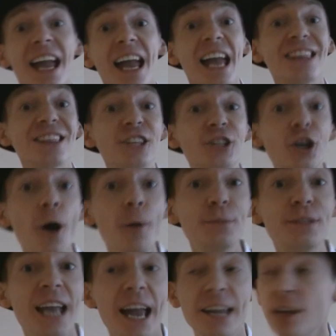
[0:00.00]
In the
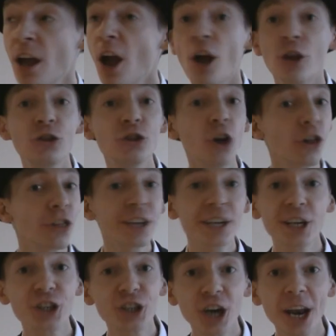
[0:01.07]
top 10, nothing
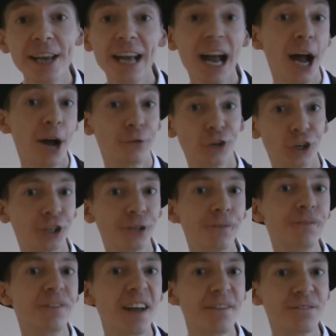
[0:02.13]
can shake our
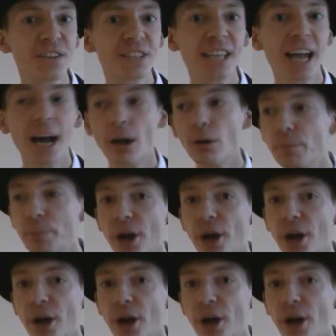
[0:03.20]
Russian femme fatale,